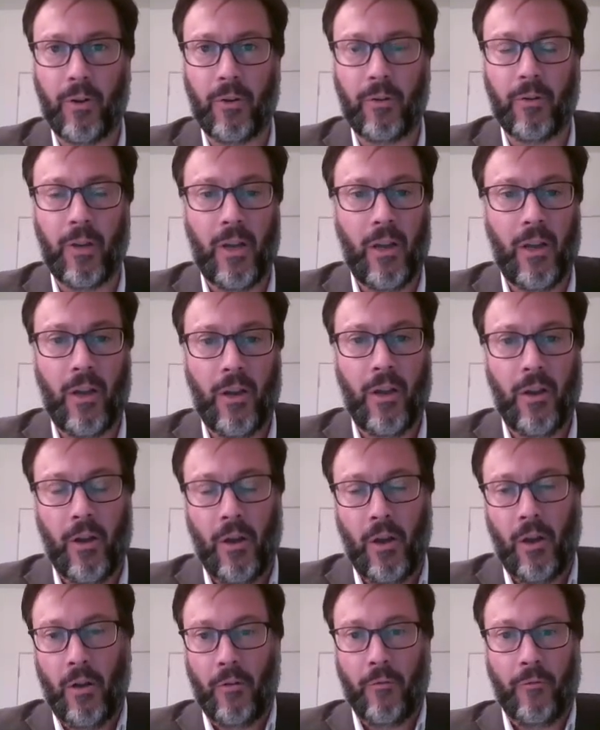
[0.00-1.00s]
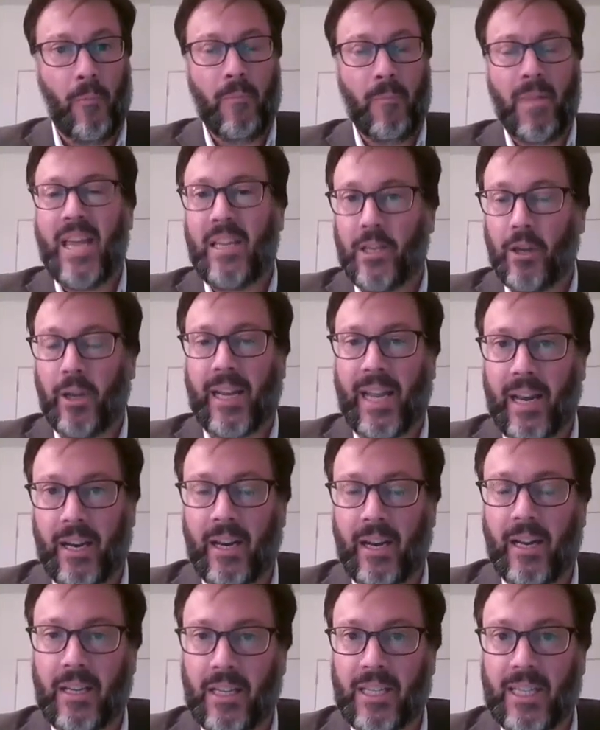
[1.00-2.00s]
for me, so I get
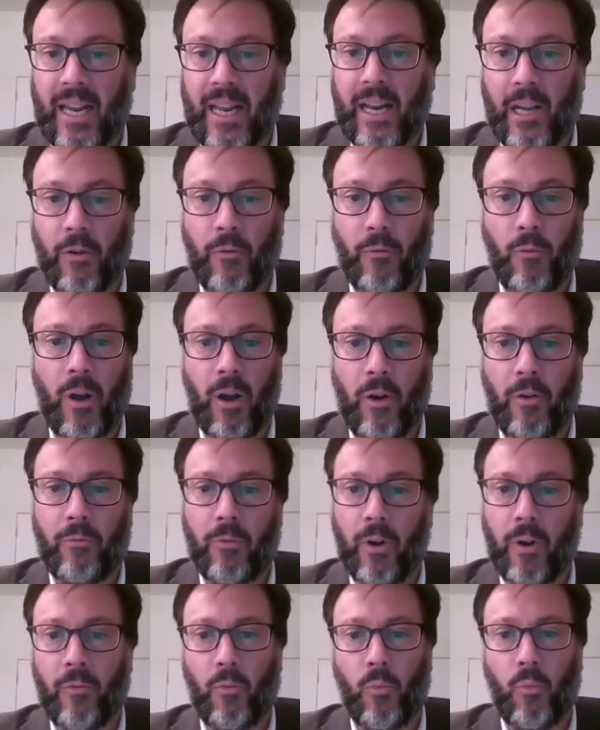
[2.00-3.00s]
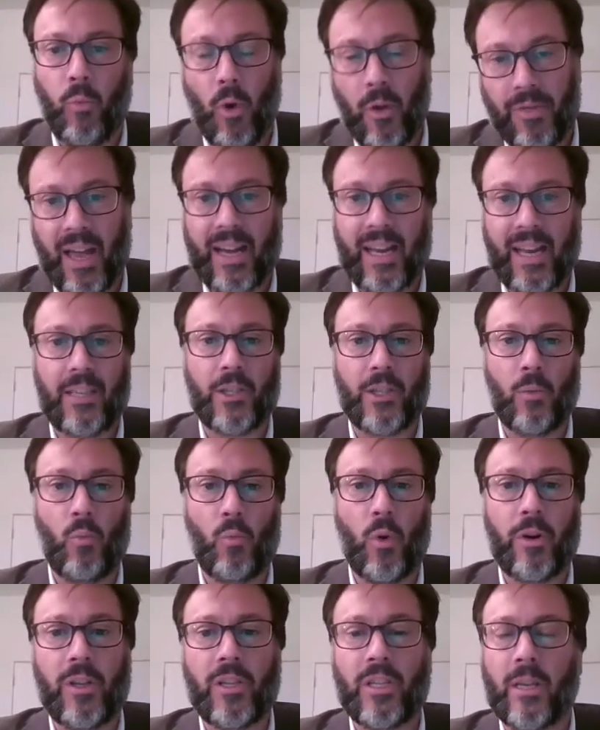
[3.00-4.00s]
an understanding of what that is and
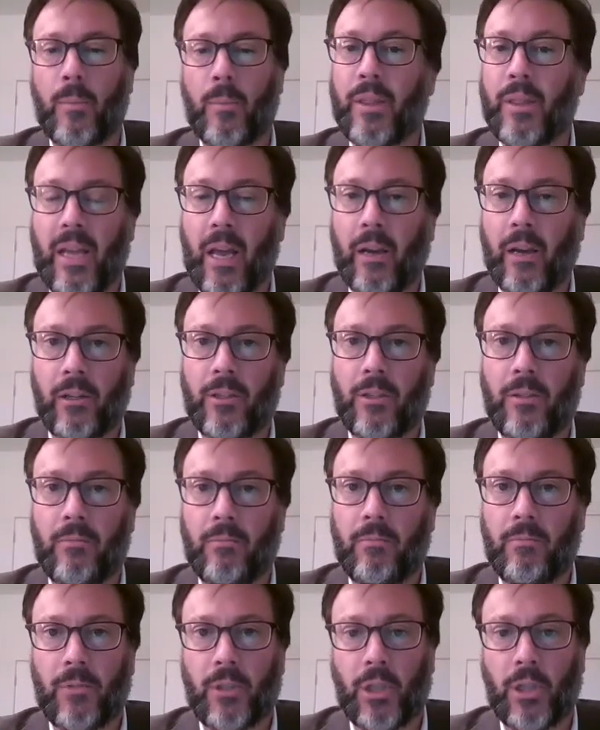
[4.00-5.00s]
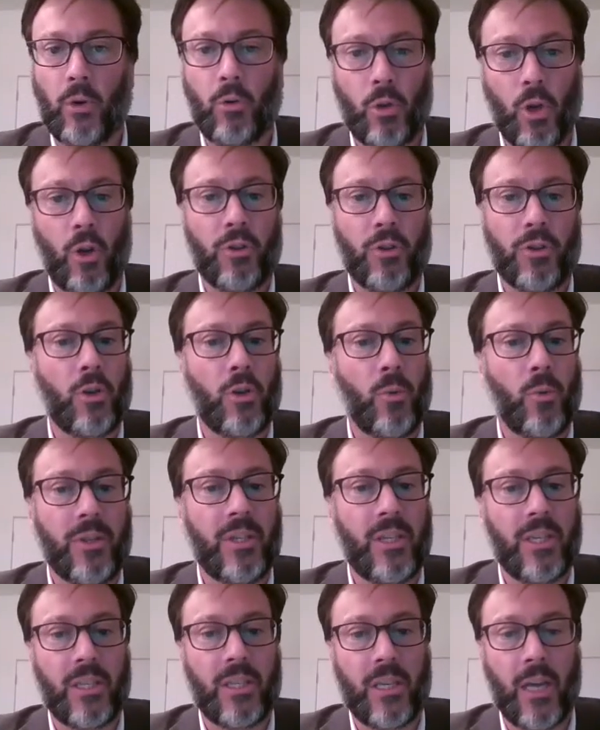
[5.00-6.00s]
what are some of the untold
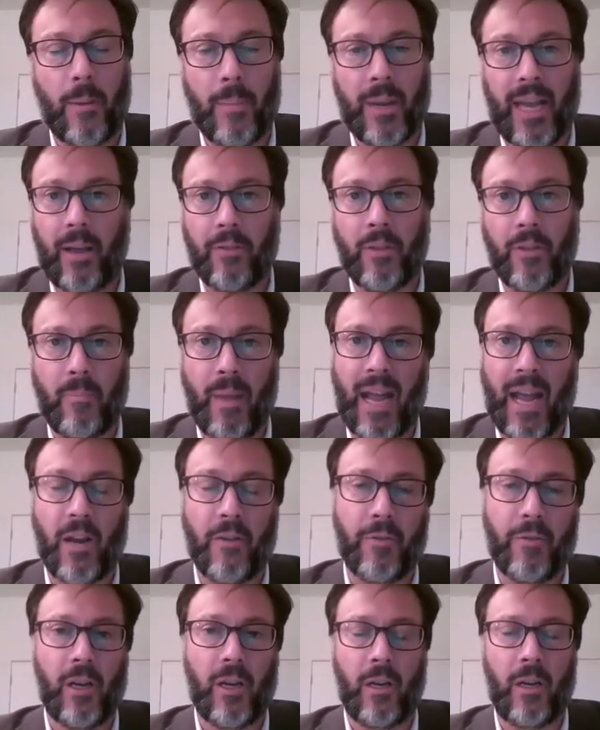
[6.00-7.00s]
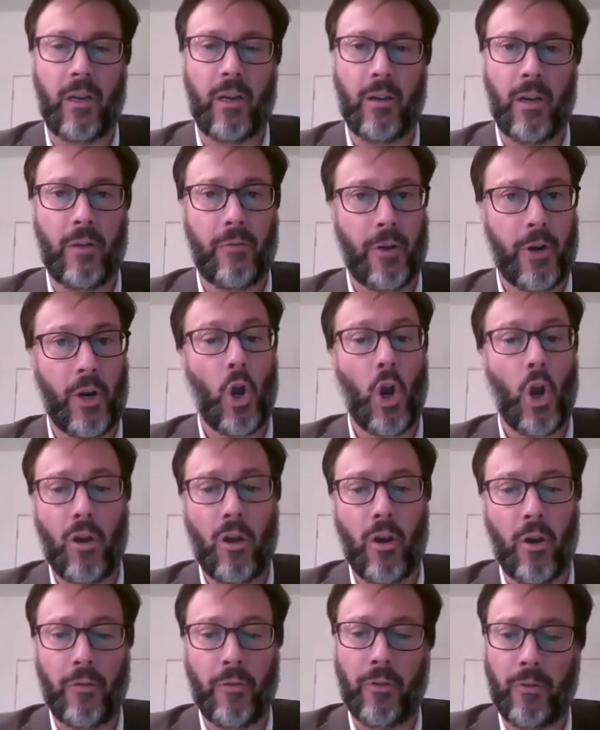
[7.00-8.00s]
consequences coming out the back of
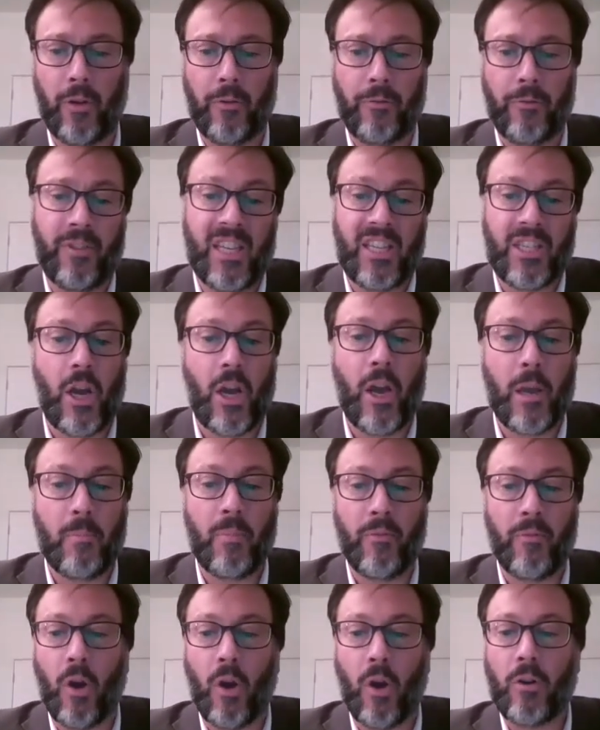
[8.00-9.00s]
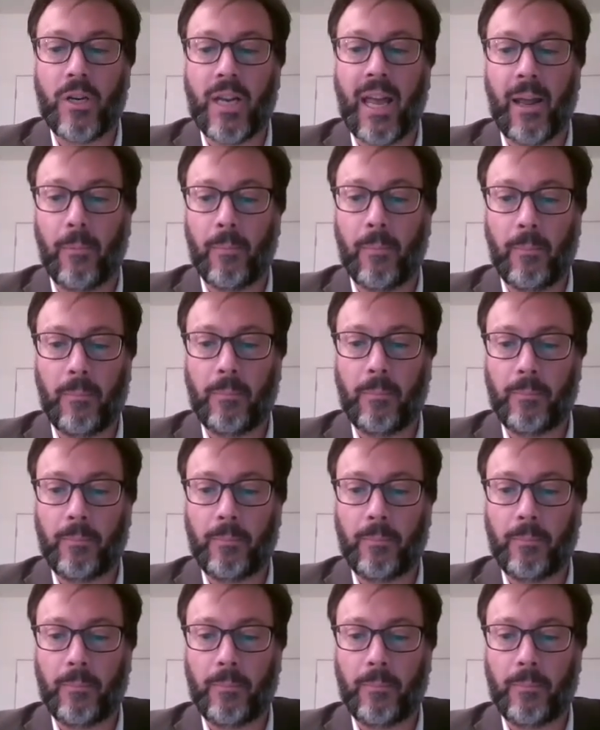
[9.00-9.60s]
this type of lockdown.